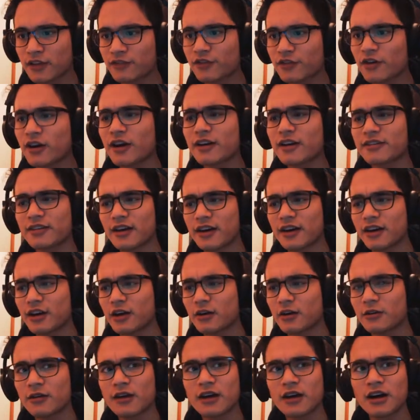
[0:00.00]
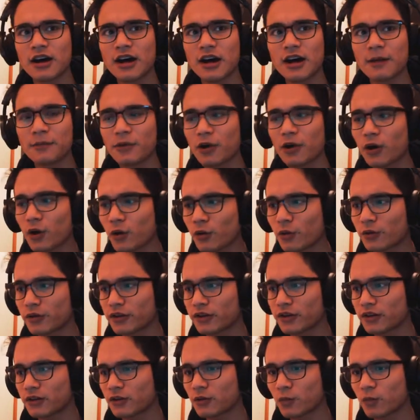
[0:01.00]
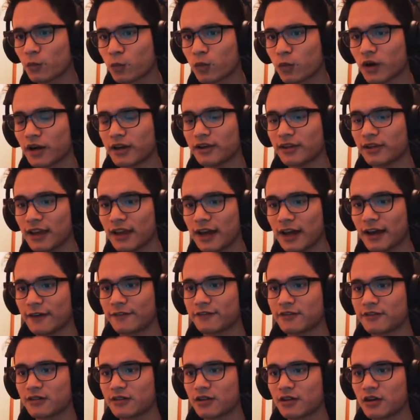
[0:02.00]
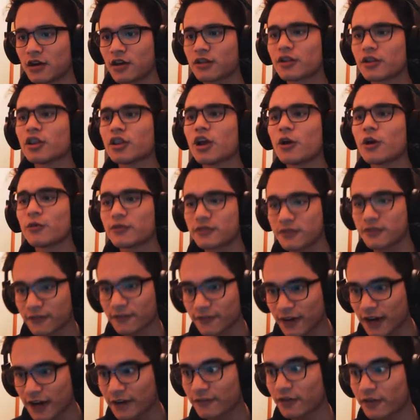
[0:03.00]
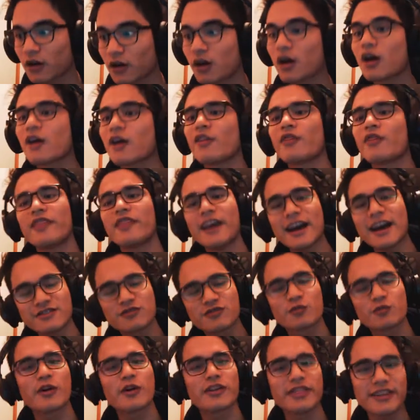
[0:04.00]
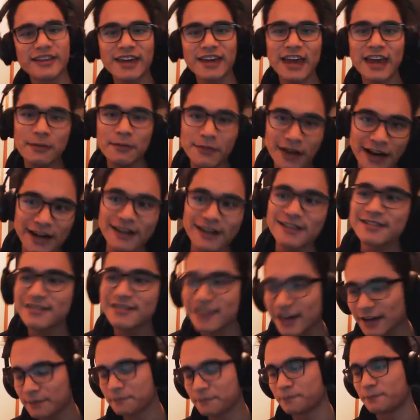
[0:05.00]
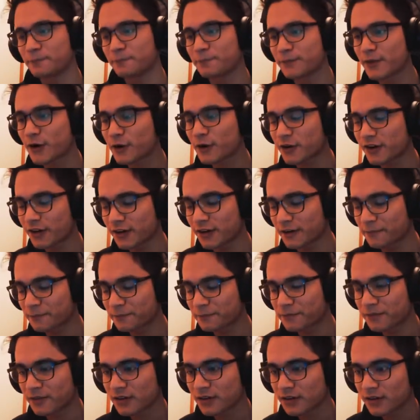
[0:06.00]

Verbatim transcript: As far as I know, I'm the only one left. The lone survivor. That's where the game got its name. Okay.